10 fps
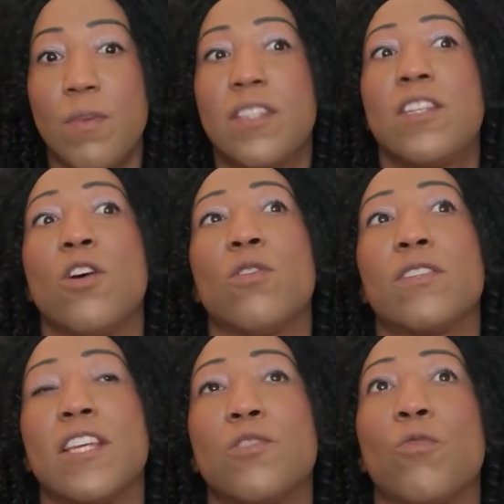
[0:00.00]
But still,
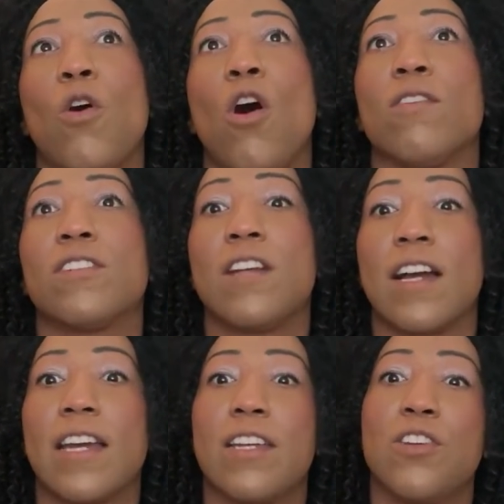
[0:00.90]
since we're all
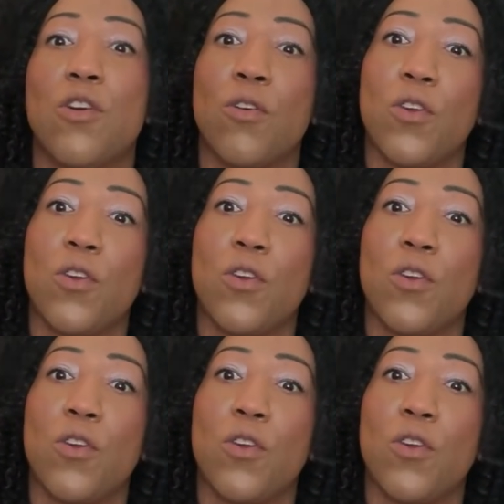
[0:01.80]
stuck, you know,